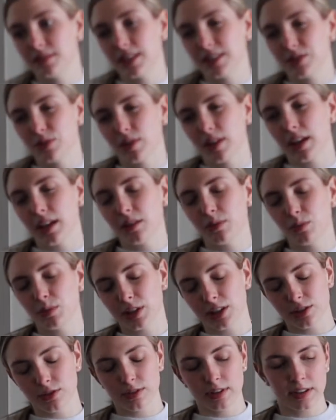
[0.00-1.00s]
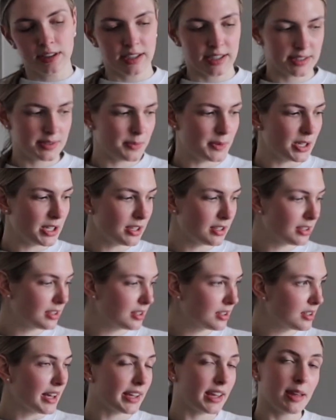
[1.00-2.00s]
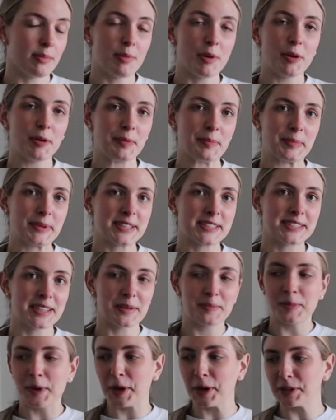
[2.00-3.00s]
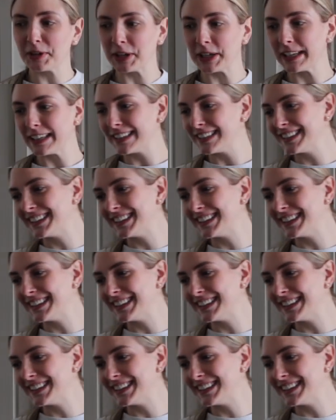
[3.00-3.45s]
That's okay, we can do that next week. I came home because I'm hungry.